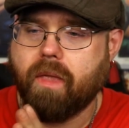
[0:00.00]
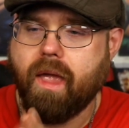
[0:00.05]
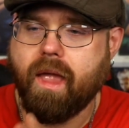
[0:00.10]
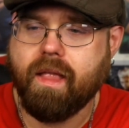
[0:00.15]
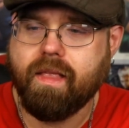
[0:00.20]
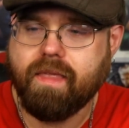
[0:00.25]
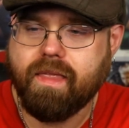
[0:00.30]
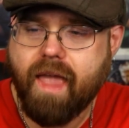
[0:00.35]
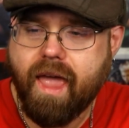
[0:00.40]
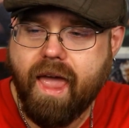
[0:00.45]

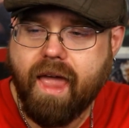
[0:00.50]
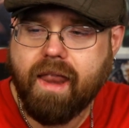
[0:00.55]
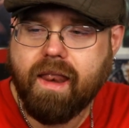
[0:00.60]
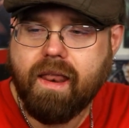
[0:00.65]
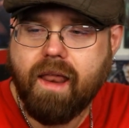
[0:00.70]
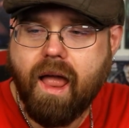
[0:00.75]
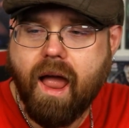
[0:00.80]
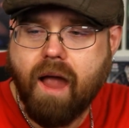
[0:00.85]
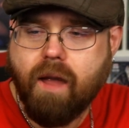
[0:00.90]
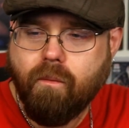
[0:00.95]
And then
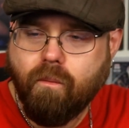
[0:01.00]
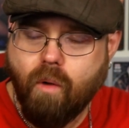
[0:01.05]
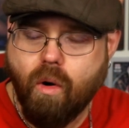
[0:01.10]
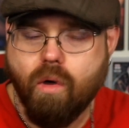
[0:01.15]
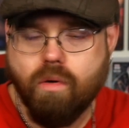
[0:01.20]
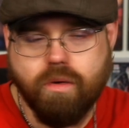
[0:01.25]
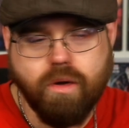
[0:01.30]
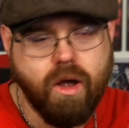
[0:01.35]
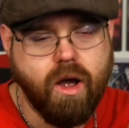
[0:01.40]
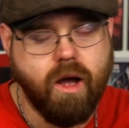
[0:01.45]
I
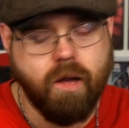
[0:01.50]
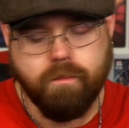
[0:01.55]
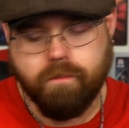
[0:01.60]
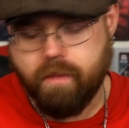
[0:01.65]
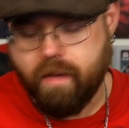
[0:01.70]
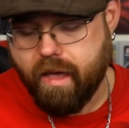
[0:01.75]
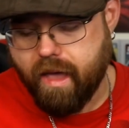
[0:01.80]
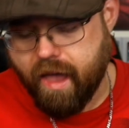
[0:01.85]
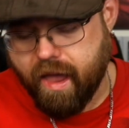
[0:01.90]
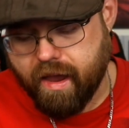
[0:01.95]
woke up
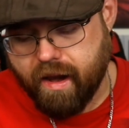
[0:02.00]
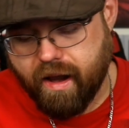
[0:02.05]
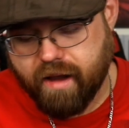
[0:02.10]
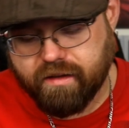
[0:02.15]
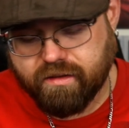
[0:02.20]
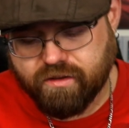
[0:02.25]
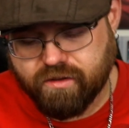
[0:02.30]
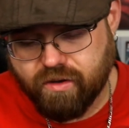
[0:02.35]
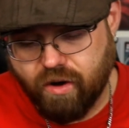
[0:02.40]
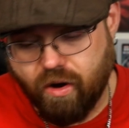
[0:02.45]
and I
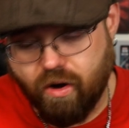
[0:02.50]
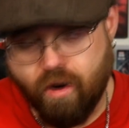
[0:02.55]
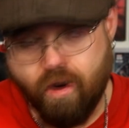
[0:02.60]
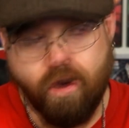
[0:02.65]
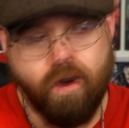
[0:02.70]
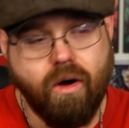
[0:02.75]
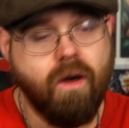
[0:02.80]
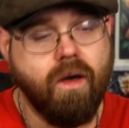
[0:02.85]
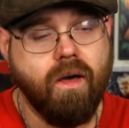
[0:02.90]
saw